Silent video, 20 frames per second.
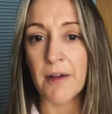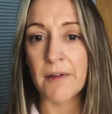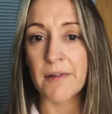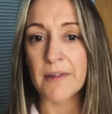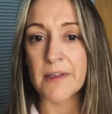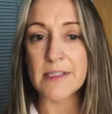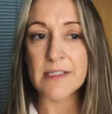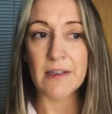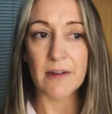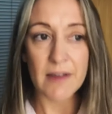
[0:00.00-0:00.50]

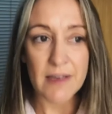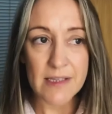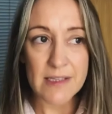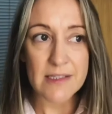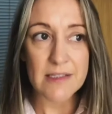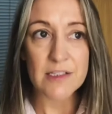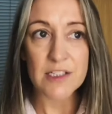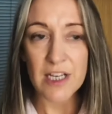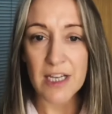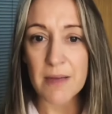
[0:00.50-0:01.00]
the size
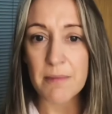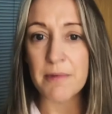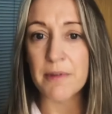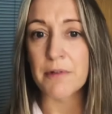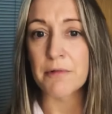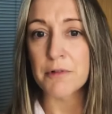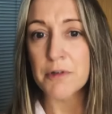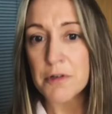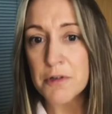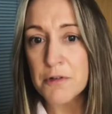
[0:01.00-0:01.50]
and shape of the
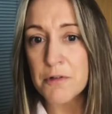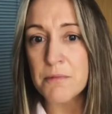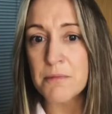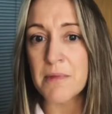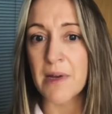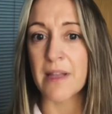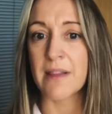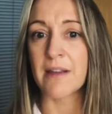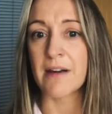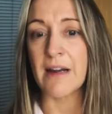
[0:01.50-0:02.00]
room
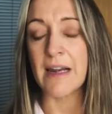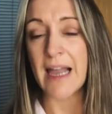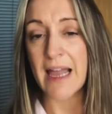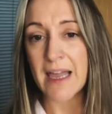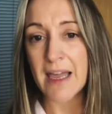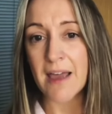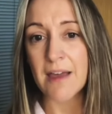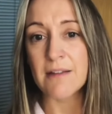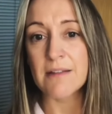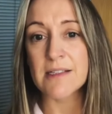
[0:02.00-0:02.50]
and their
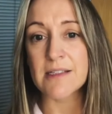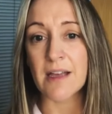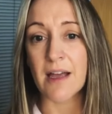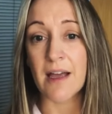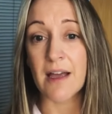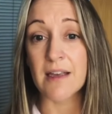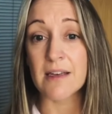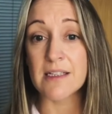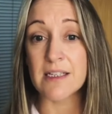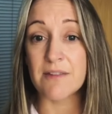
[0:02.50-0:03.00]
layouts,
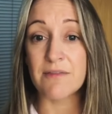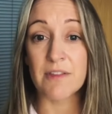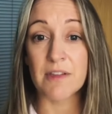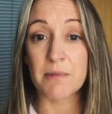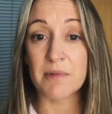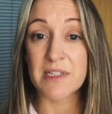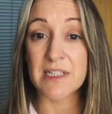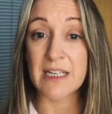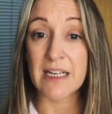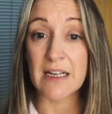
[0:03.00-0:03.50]
and even the
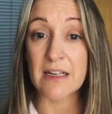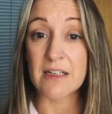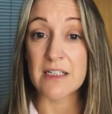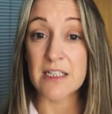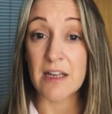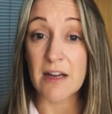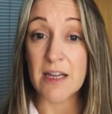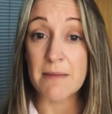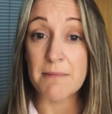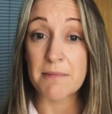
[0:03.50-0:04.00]
particular
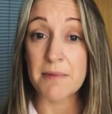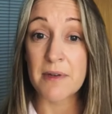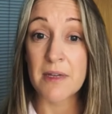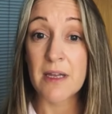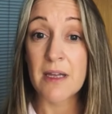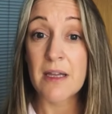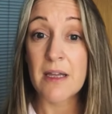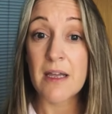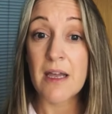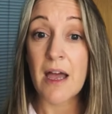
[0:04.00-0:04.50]
type
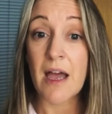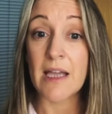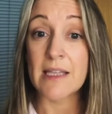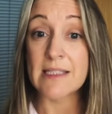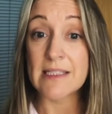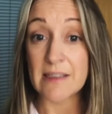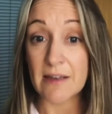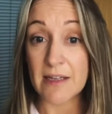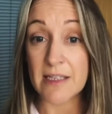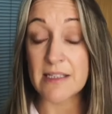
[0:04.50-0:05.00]
and
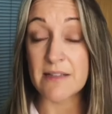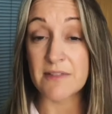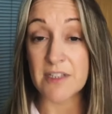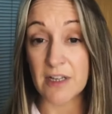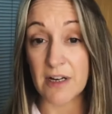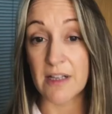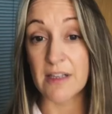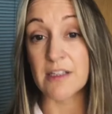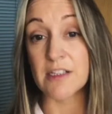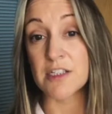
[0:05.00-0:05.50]
size of
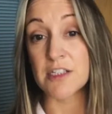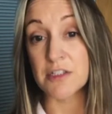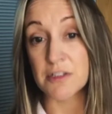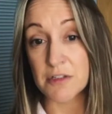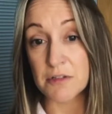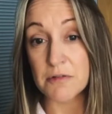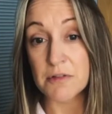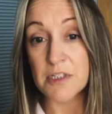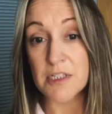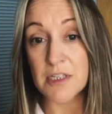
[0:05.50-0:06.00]
tile that you're
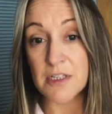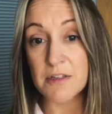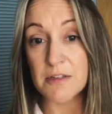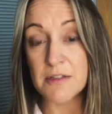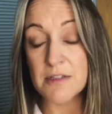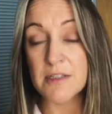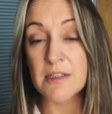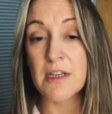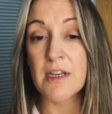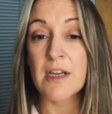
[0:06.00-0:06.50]
going to
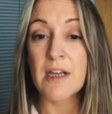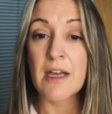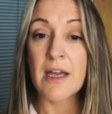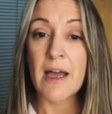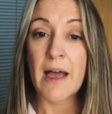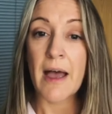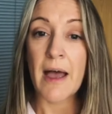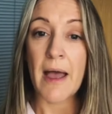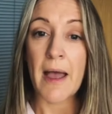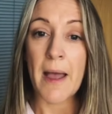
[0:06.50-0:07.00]
use.
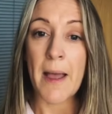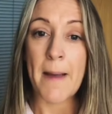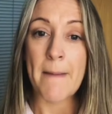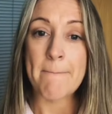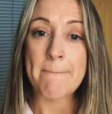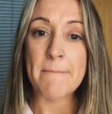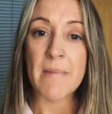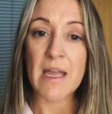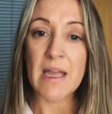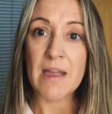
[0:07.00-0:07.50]

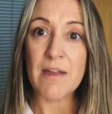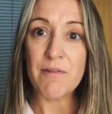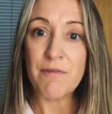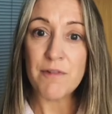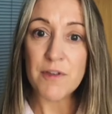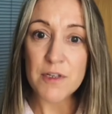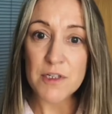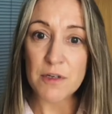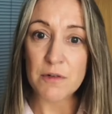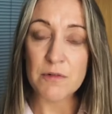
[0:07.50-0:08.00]
If
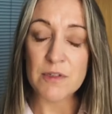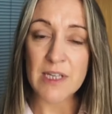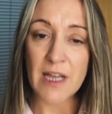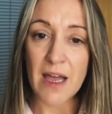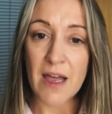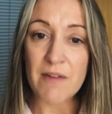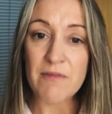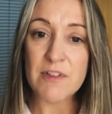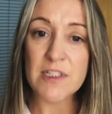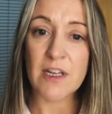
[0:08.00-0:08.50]
you don't
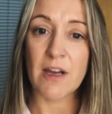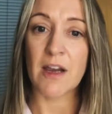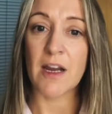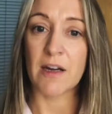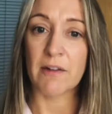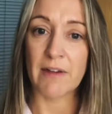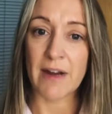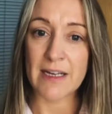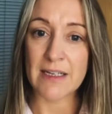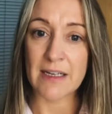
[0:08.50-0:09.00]
have a tiler
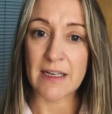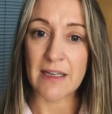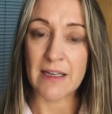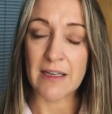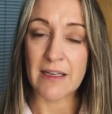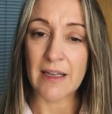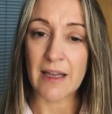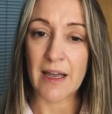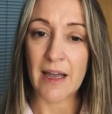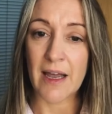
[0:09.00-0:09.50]
readily
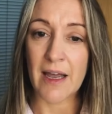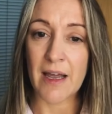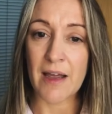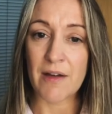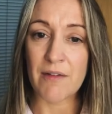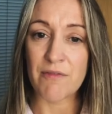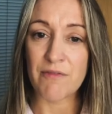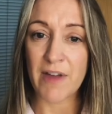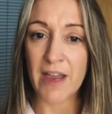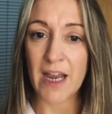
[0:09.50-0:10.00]

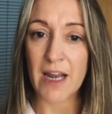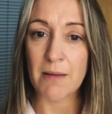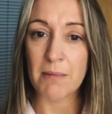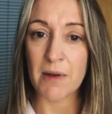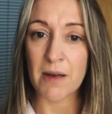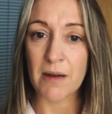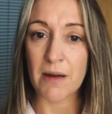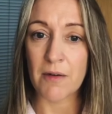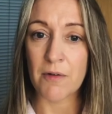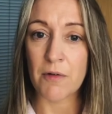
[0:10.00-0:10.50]

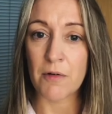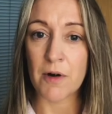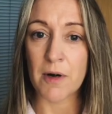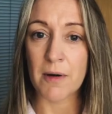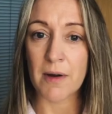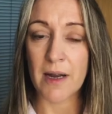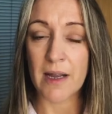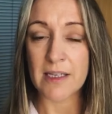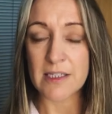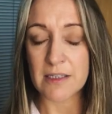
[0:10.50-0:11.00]
available,
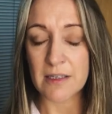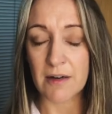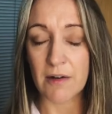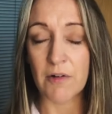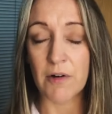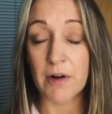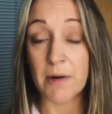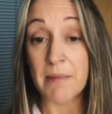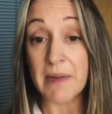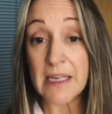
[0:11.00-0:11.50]
or
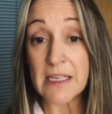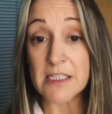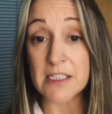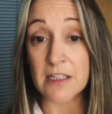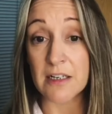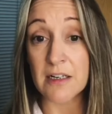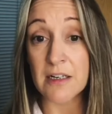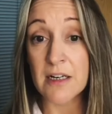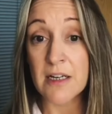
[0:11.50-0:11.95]
a builder,